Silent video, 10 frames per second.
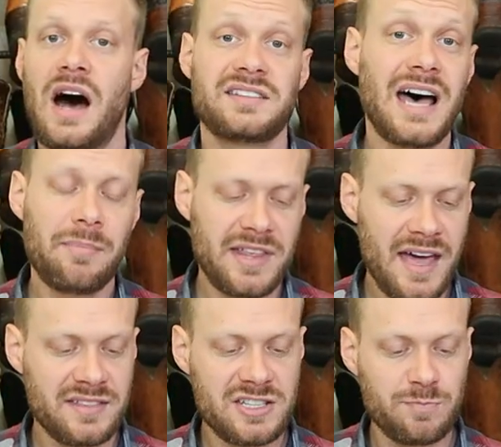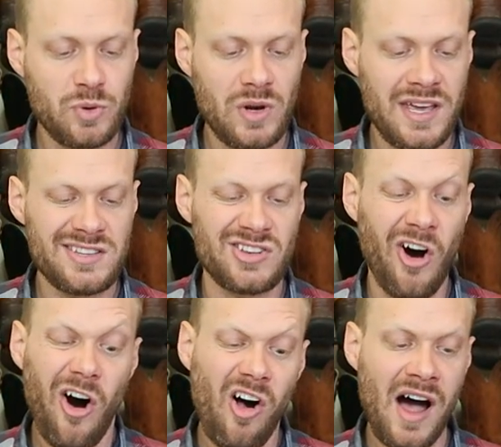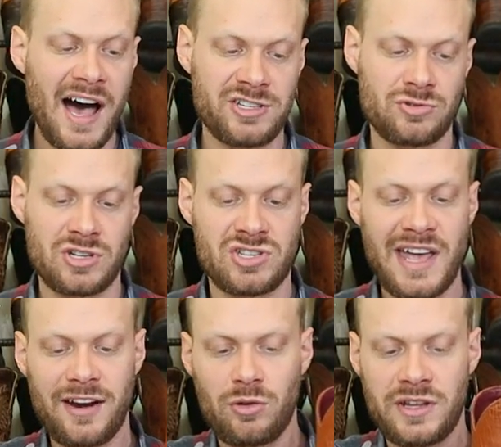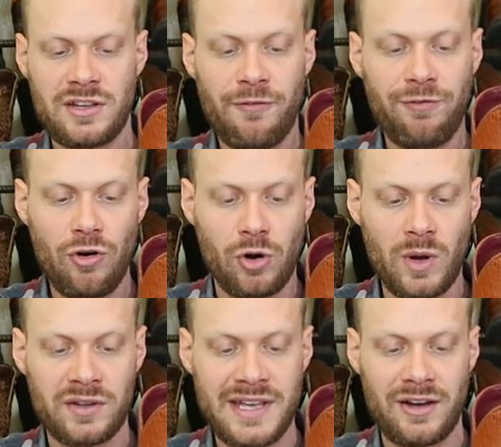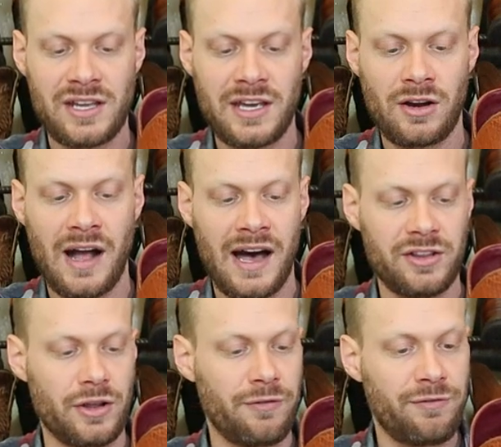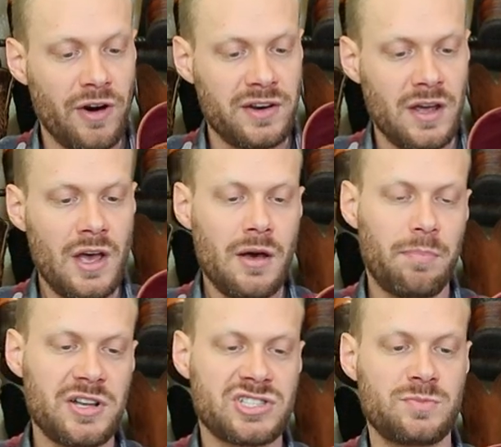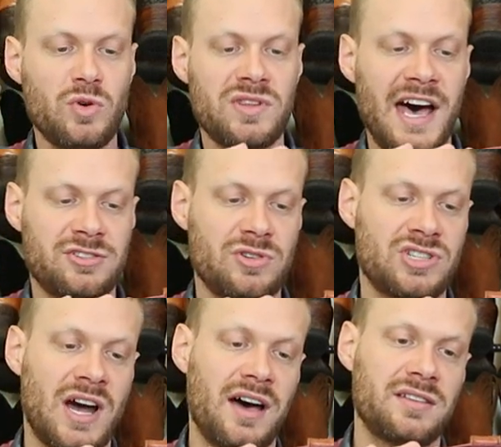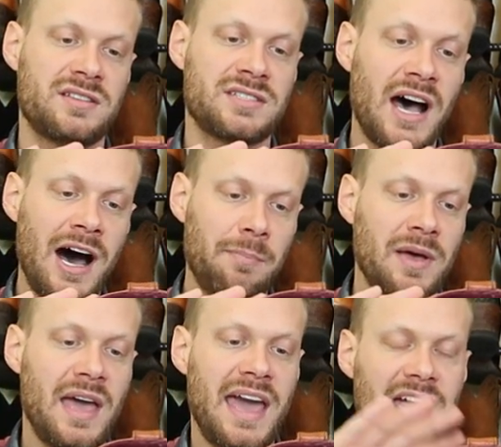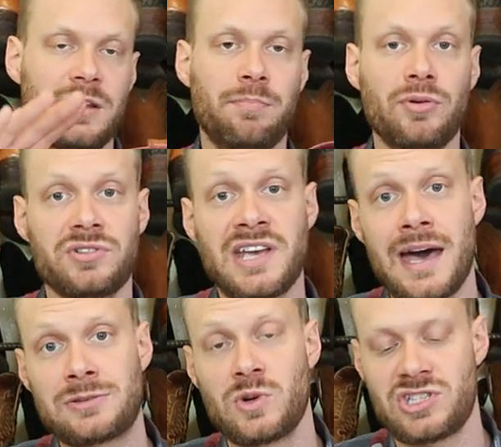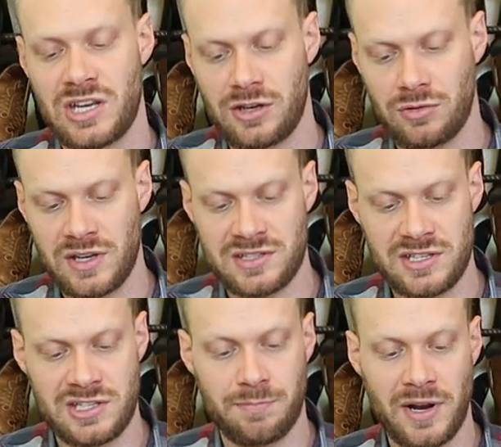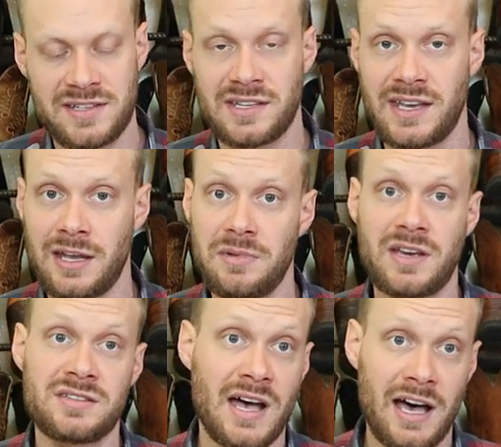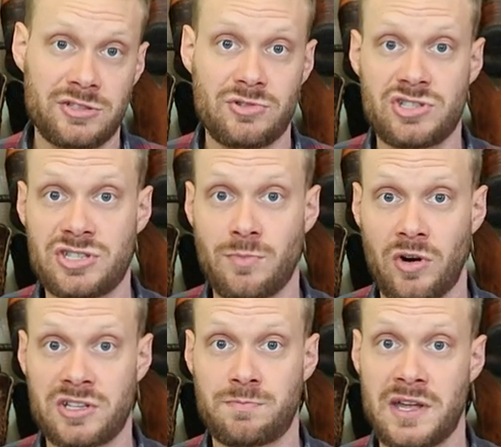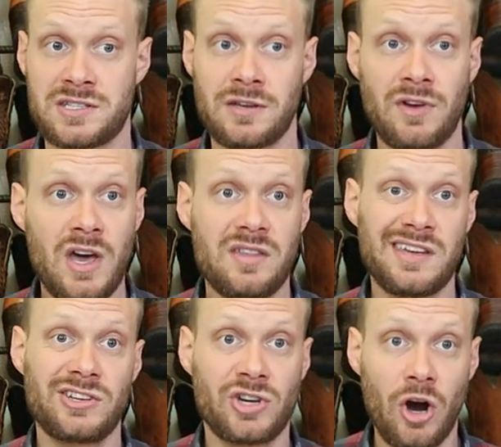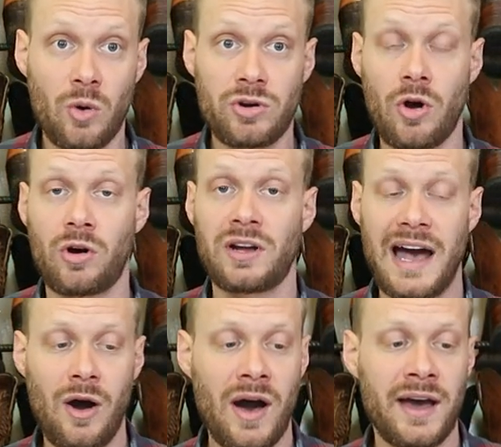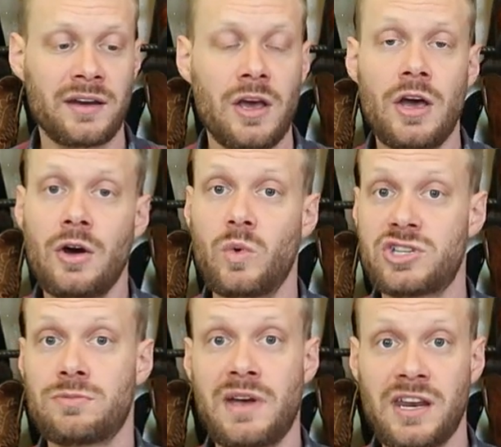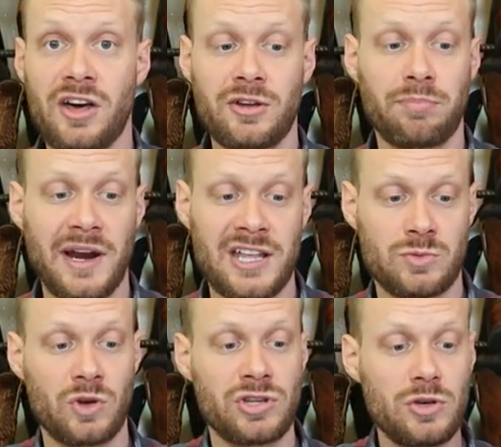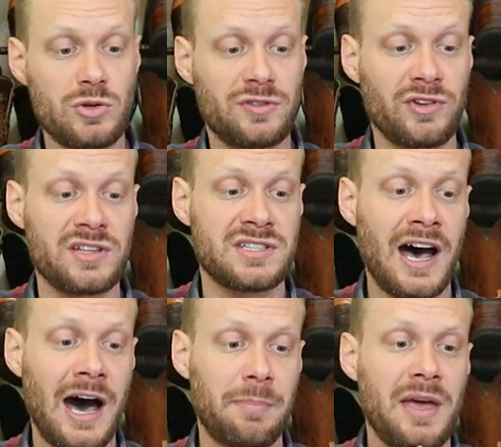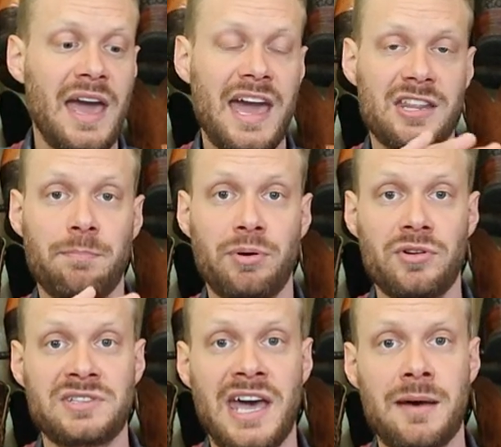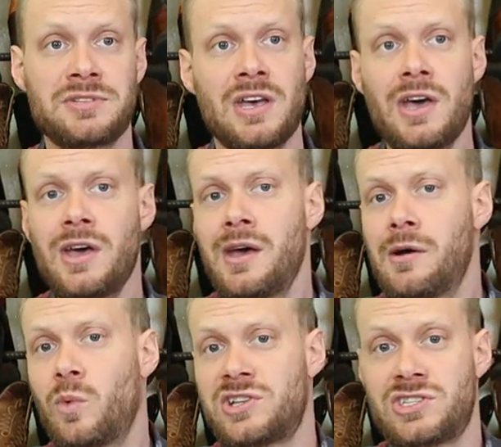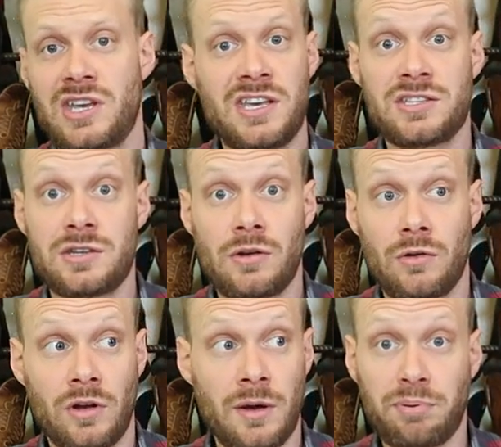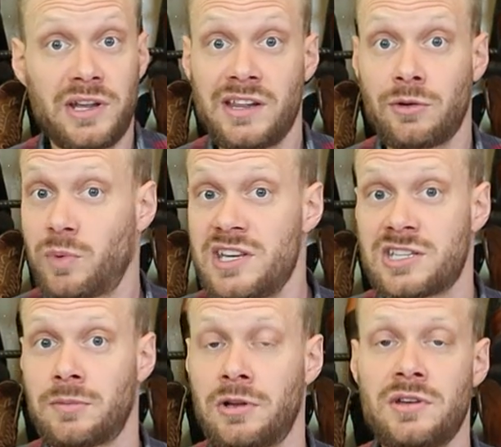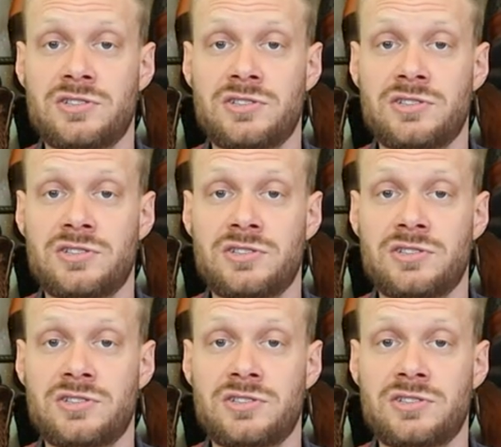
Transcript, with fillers: On top of that, this boot is all ostrich, not only full quill down here on the foot, but smooth ostrich on the top and the pull tabs, which increases the price again because ostrich is more expensive than goat or cowhide, which many other brands will use for the top and the pull tabs, which is completely reasonable.